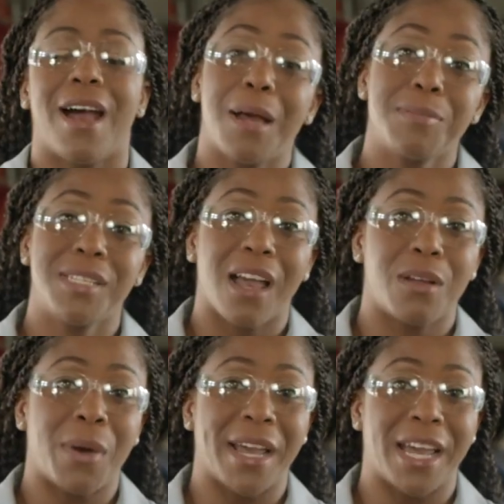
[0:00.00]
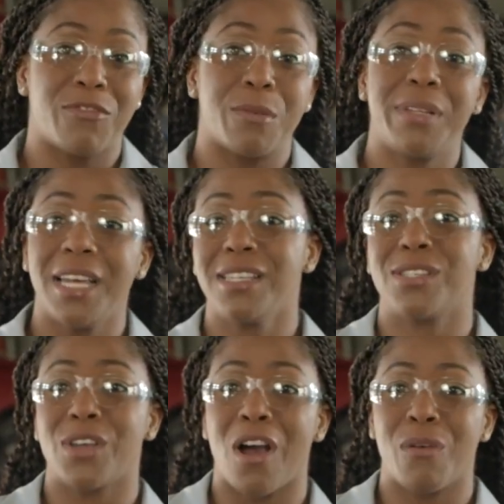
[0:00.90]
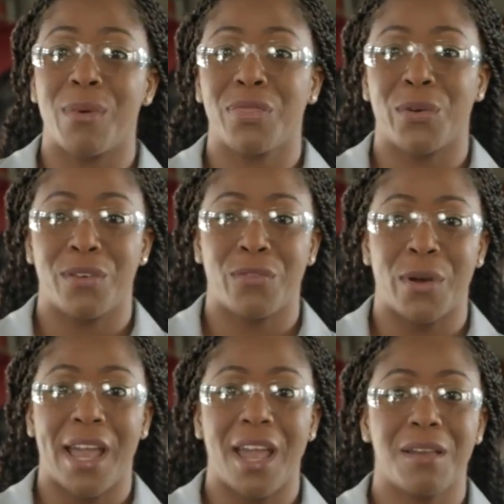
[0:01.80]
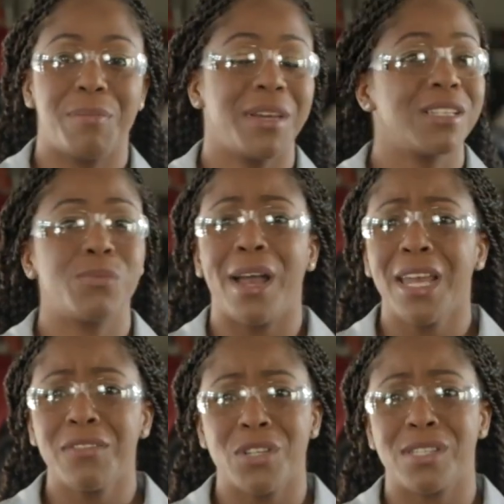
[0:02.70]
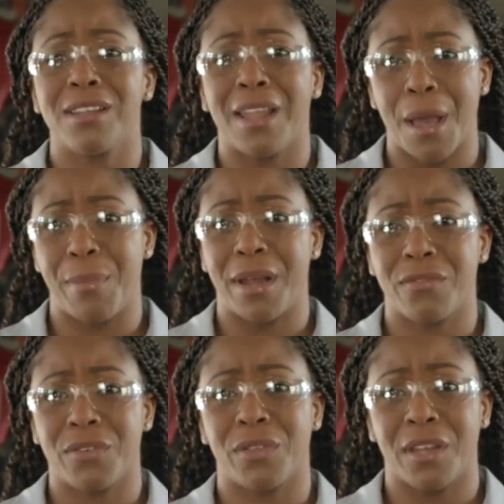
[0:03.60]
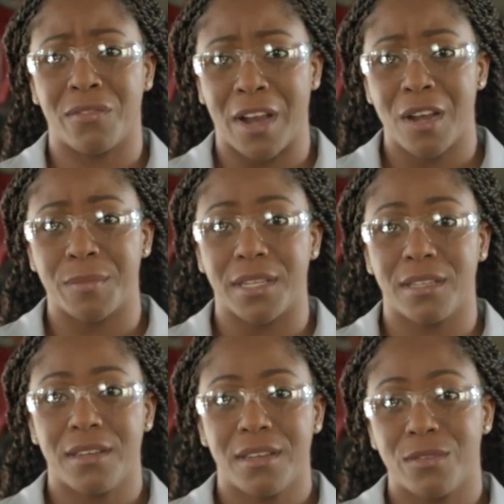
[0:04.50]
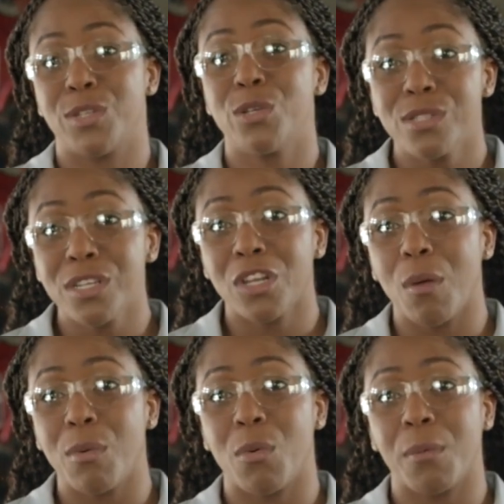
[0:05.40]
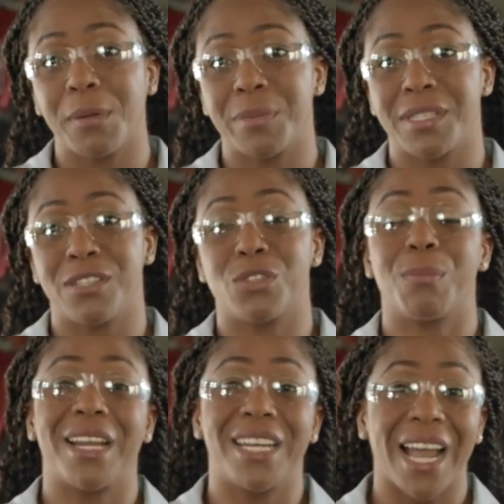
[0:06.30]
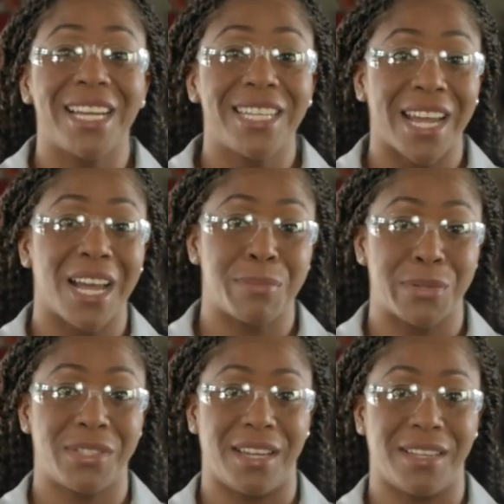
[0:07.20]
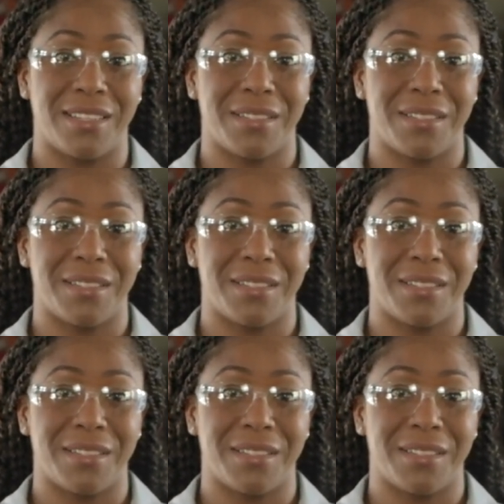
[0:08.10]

Opteon YF replaces R-1234a because YF's just a lot better for the environment, reducing global warming potential by 99%.